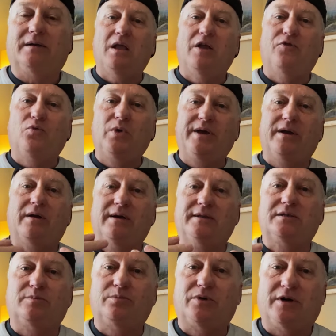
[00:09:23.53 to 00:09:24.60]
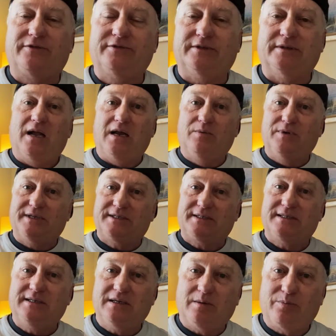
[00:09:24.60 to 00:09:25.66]
If we're going to profit and we
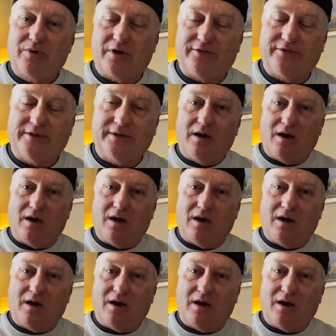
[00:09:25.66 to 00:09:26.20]
see a profit,